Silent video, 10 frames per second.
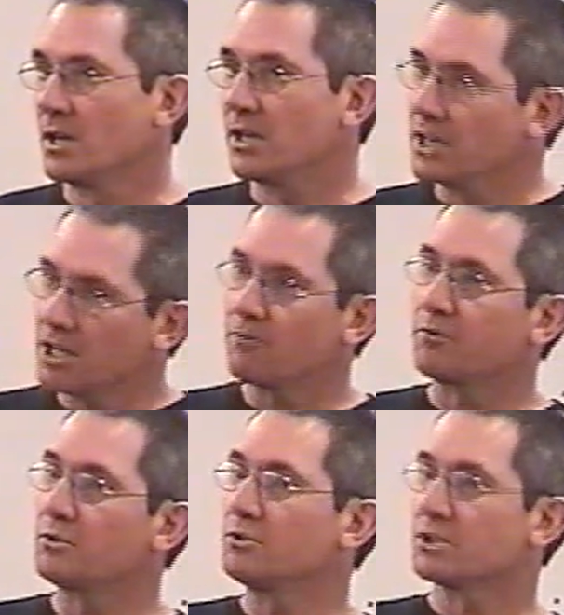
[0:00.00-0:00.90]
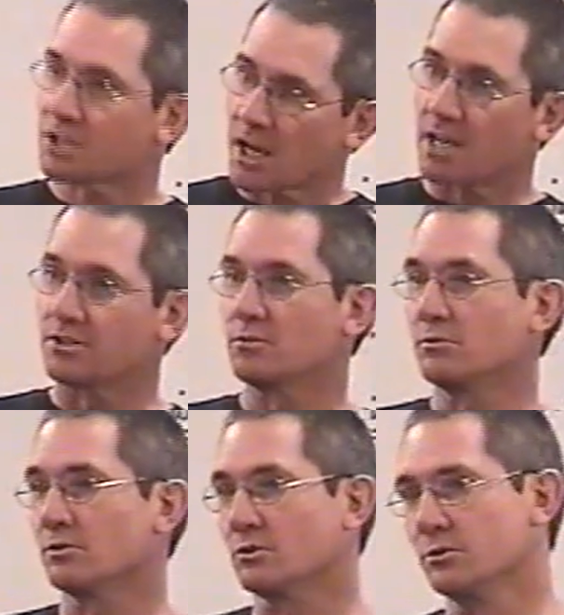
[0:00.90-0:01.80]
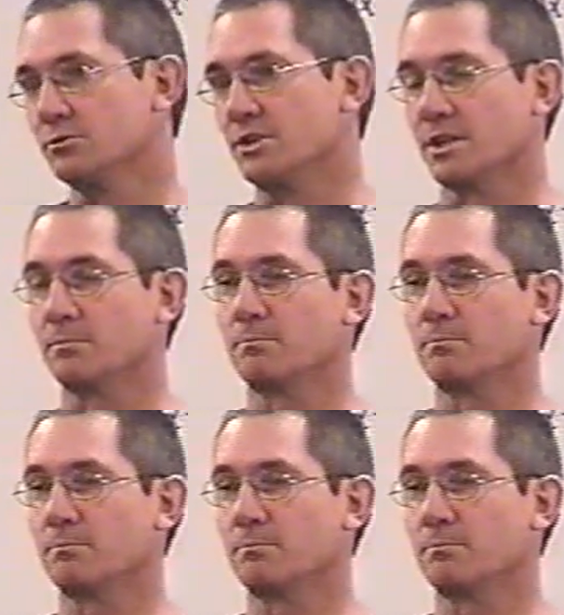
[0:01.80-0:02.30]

If you decide to include them,